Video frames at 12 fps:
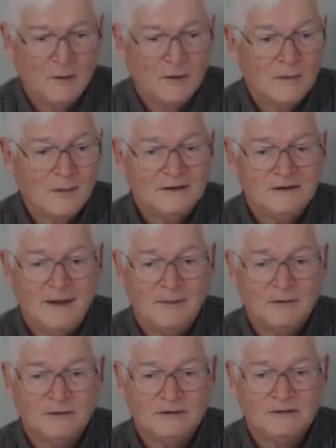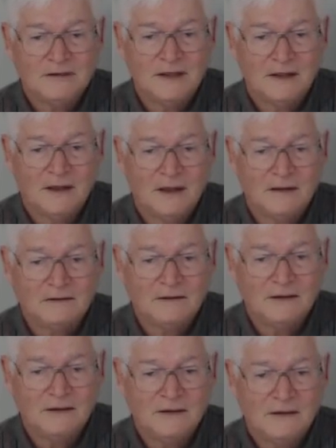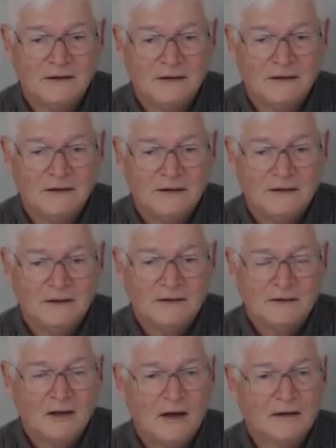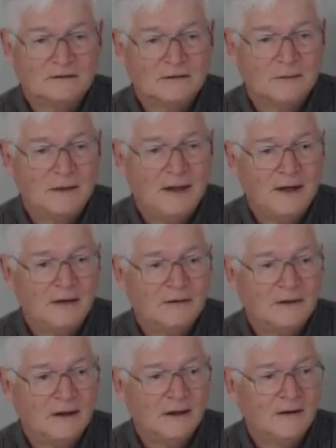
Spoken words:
One of my chapters in psychology talks about